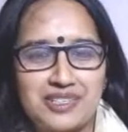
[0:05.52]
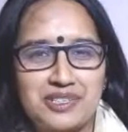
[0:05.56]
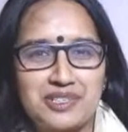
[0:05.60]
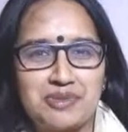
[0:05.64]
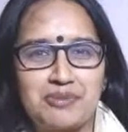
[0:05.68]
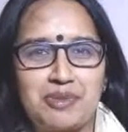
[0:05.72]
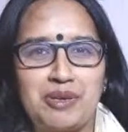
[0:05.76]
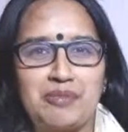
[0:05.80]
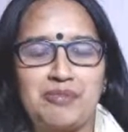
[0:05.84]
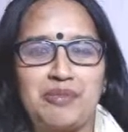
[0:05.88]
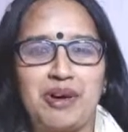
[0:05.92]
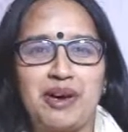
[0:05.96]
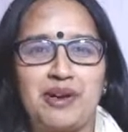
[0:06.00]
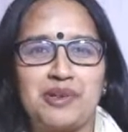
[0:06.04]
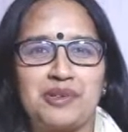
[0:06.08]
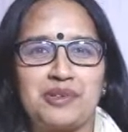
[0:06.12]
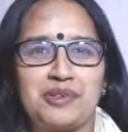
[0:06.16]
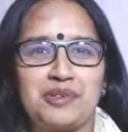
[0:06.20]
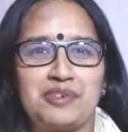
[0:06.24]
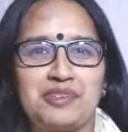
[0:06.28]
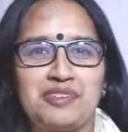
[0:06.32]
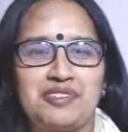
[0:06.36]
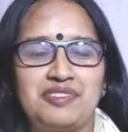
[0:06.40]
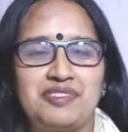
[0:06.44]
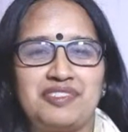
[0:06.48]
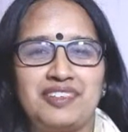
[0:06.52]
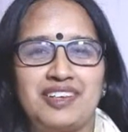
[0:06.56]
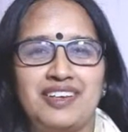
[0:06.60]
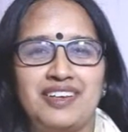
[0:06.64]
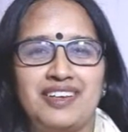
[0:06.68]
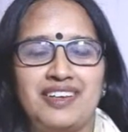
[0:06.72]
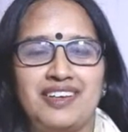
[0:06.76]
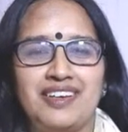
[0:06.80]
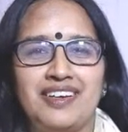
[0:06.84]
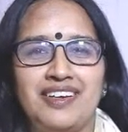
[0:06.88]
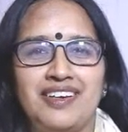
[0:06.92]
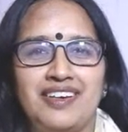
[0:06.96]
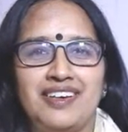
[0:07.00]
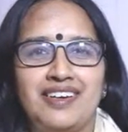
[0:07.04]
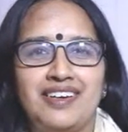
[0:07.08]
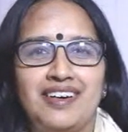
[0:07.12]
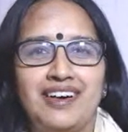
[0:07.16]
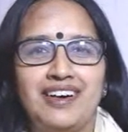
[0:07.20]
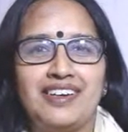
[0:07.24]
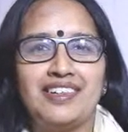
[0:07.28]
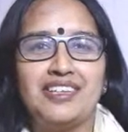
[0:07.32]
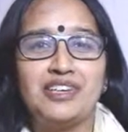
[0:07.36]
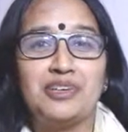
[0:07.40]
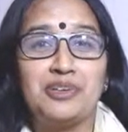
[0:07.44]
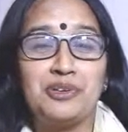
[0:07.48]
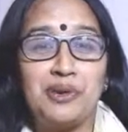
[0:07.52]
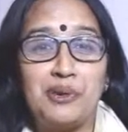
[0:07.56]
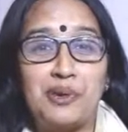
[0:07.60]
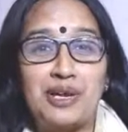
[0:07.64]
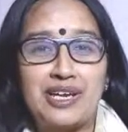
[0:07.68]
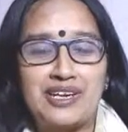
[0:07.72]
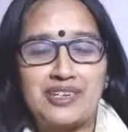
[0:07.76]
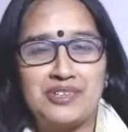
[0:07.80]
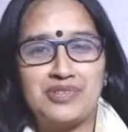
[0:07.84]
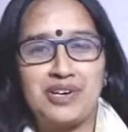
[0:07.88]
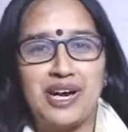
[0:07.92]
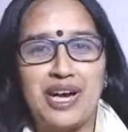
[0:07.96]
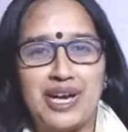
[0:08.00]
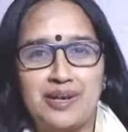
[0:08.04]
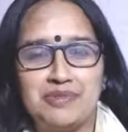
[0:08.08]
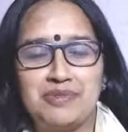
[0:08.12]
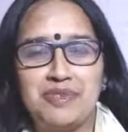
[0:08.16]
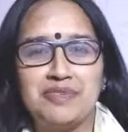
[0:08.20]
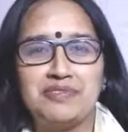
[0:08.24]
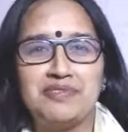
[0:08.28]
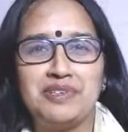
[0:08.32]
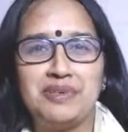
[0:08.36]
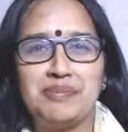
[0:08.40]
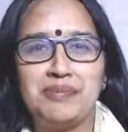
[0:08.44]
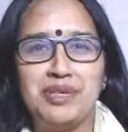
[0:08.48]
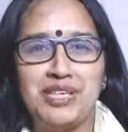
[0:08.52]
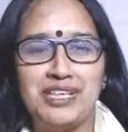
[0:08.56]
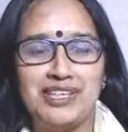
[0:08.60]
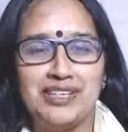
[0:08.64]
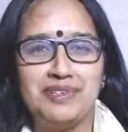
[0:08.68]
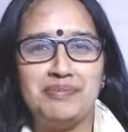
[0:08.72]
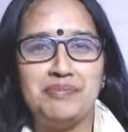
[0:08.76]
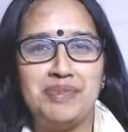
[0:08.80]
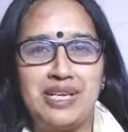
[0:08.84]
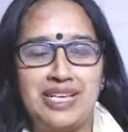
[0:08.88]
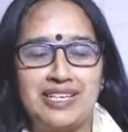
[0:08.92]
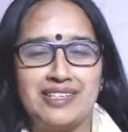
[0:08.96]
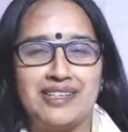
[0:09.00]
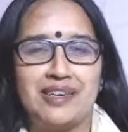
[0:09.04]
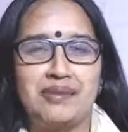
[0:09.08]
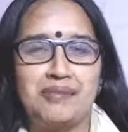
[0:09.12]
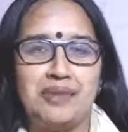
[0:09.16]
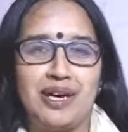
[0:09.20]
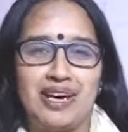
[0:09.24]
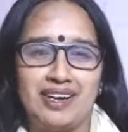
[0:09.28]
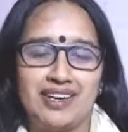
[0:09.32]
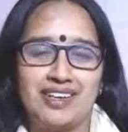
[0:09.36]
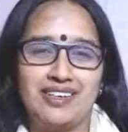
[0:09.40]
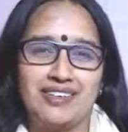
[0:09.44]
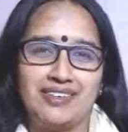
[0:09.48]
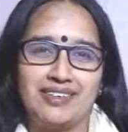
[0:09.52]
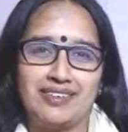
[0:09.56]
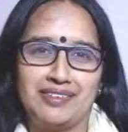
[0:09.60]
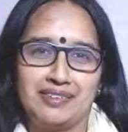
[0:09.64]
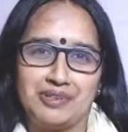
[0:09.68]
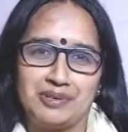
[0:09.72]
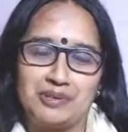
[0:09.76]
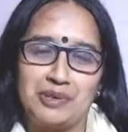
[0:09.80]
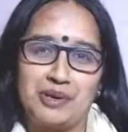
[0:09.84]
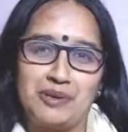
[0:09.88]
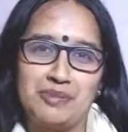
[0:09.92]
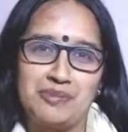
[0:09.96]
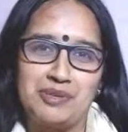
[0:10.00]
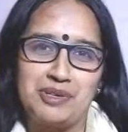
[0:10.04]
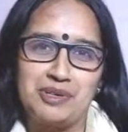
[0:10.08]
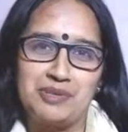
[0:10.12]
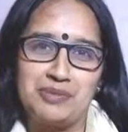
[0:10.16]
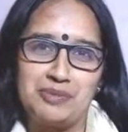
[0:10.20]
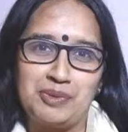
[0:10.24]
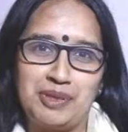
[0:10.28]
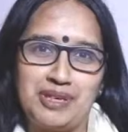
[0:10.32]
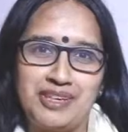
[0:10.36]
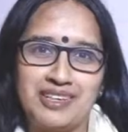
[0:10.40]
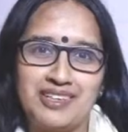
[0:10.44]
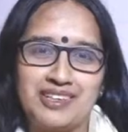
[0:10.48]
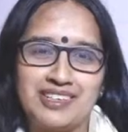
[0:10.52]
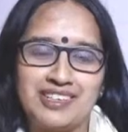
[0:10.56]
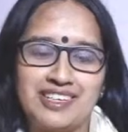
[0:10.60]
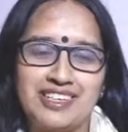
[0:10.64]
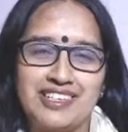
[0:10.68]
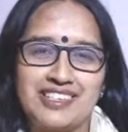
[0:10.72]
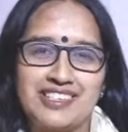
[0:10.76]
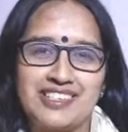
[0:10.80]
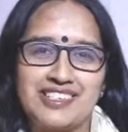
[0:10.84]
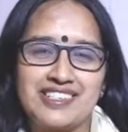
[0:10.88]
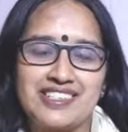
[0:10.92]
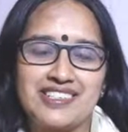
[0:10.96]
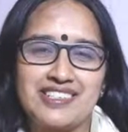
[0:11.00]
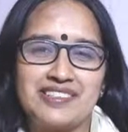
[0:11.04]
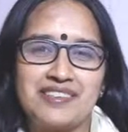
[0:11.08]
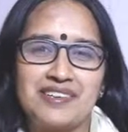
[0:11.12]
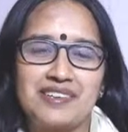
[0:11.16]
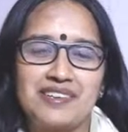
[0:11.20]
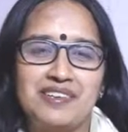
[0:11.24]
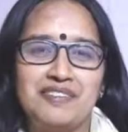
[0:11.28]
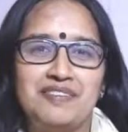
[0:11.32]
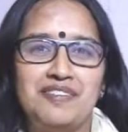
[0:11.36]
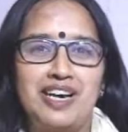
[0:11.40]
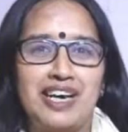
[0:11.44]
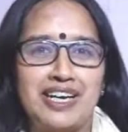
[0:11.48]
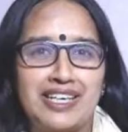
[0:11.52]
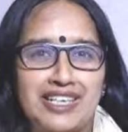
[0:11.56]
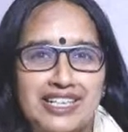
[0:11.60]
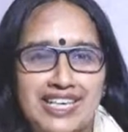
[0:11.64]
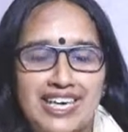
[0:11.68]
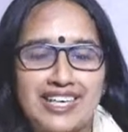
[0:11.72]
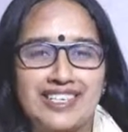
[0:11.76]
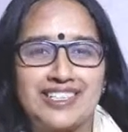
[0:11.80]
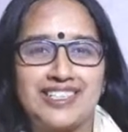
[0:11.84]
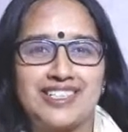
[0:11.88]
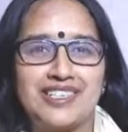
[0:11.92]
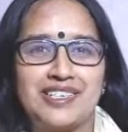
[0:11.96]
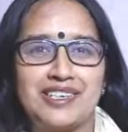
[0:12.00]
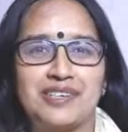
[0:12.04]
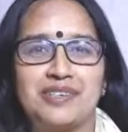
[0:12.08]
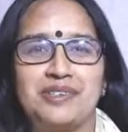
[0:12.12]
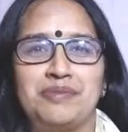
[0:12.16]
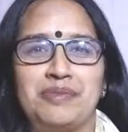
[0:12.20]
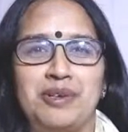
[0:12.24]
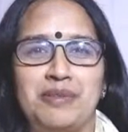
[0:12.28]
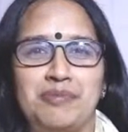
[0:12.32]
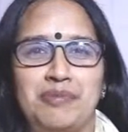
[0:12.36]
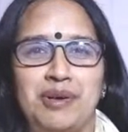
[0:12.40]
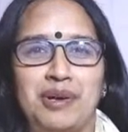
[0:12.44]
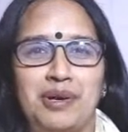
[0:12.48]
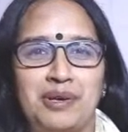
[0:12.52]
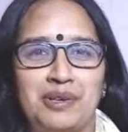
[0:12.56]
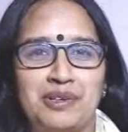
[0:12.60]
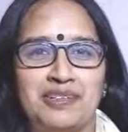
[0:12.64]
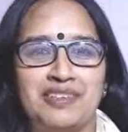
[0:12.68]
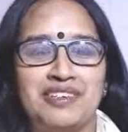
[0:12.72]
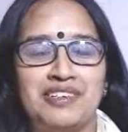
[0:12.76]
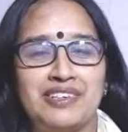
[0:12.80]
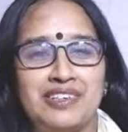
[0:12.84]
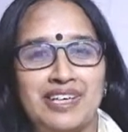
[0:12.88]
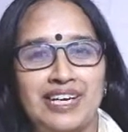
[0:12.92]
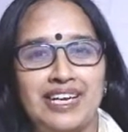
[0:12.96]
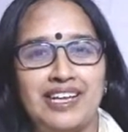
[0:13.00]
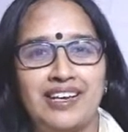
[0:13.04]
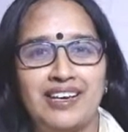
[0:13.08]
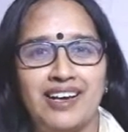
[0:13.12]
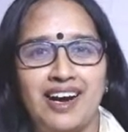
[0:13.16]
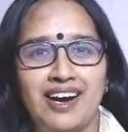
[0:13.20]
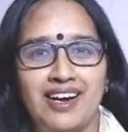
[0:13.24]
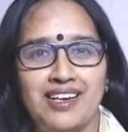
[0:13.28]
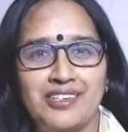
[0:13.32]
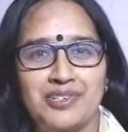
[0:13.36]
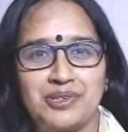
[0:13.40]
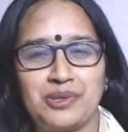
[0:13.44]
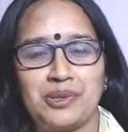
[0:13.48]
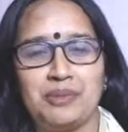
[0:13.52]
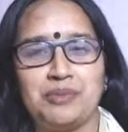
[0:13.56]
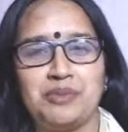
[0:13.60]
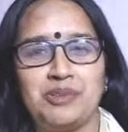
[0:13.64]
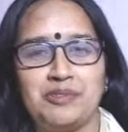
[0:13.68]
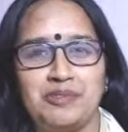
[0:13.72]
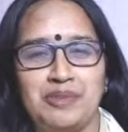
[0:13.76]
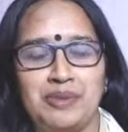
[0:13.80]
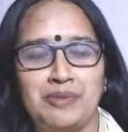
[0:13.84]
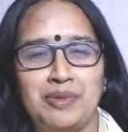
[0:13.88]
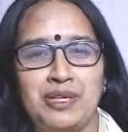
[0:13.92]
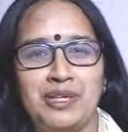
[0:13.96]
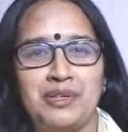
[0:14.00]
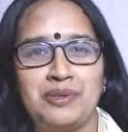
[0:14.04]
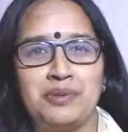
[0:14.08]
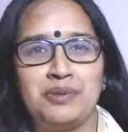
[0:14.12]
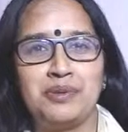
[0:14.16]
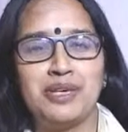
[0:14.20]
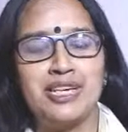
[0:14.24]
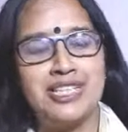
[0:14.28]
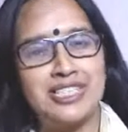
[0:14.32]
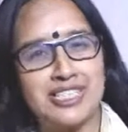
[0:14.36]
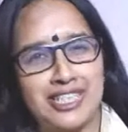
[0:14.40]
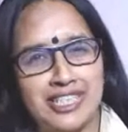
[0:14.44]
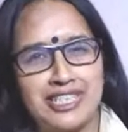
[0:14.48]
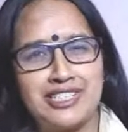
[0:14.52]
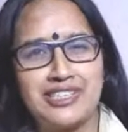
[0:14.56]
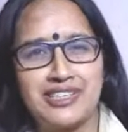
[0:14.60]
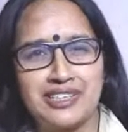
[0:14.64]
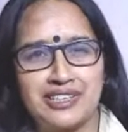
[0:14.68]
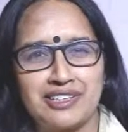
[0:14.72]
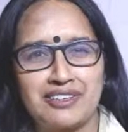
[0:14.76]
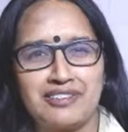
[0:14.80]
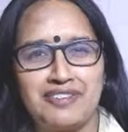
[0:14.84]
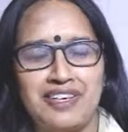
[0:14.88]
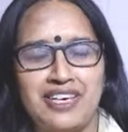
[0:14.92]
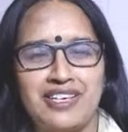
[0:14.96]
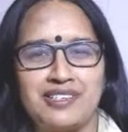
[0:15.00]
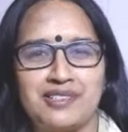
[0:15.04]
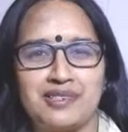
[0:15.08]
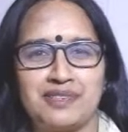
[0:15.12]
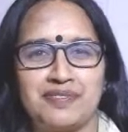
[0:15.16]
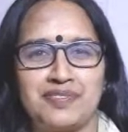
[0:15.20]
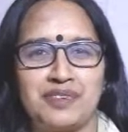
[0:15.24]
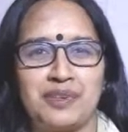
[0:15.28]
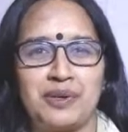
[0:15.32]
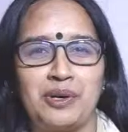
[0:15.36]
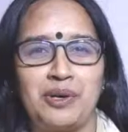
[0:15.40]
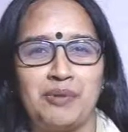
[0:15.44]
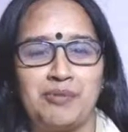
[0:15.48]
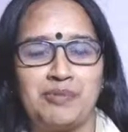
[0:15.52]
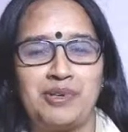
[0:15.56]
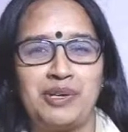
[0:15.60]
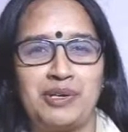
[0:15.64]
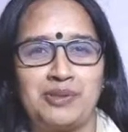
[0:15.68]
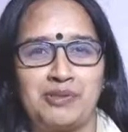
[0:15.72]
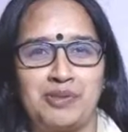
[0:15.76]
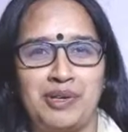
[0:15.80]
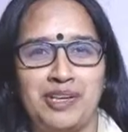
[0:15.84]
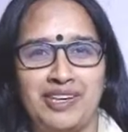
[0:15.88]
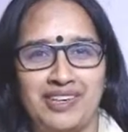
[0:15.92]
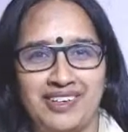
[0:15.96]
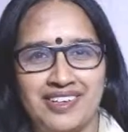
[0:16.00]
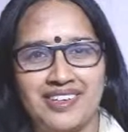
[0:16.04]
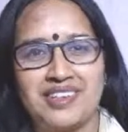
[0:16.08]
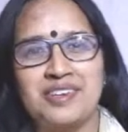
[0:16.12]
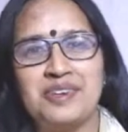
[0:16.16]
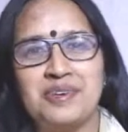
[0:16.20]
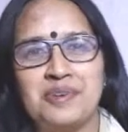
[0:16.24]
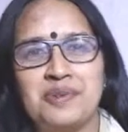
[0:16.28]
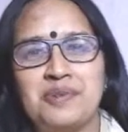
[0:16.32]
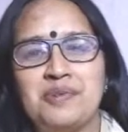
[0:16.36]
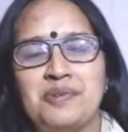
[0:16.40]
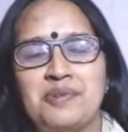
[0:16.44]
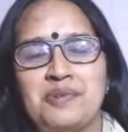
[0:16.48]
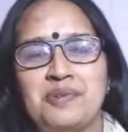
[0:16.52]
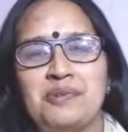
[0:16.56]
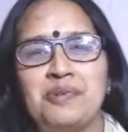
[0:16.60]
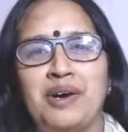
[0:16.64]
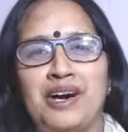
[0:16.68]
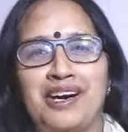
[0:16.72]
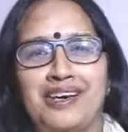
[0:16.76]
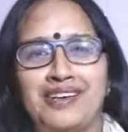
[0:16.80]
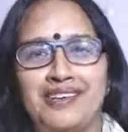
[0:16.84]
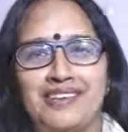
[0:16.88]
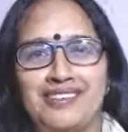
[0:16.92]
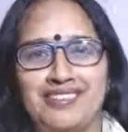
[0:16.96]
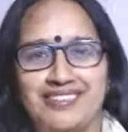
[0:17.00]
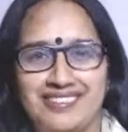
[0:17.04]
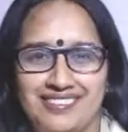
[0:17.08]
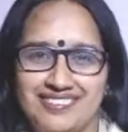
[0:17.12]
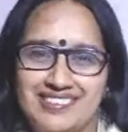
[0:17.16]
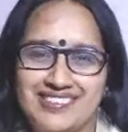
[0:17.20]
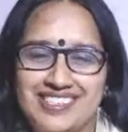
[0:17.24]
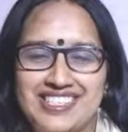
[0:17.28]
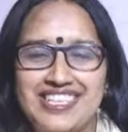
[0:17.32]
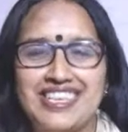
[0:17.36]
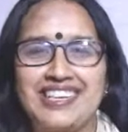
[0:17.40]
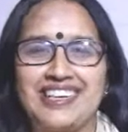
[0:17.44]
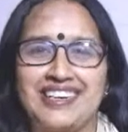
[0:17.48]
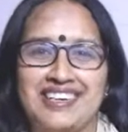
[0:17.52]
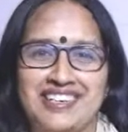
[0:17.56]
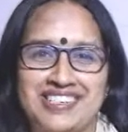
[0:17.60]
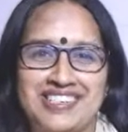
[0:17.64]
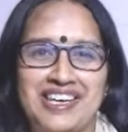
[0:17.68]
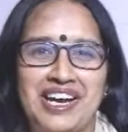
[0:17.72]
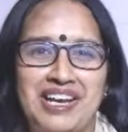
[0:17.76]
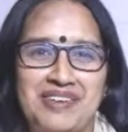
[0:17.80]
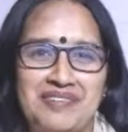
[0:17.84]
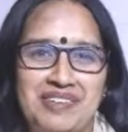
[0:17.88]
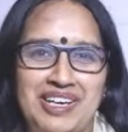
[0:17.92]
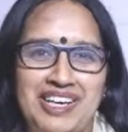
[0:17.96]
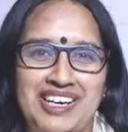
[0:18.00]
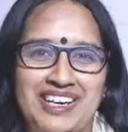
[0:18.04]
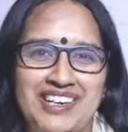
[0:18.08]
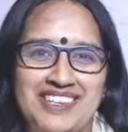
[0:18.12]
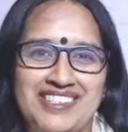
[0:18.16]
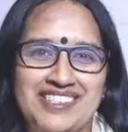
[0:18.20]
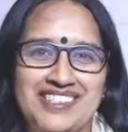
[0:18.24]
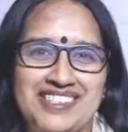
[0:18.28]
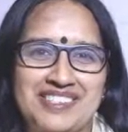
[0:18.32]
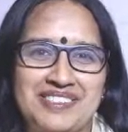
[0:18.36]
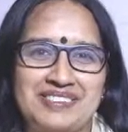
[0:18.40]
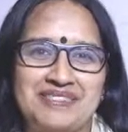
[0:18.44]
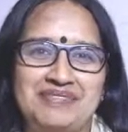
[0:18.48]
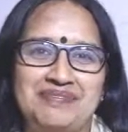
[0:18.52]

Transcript: to be part of uh, the growing tribe of women in media marketing in the corporate world. It's fantastic to be part of a really large group of women who are changing the face of the corporate world one seat at a time, I guess.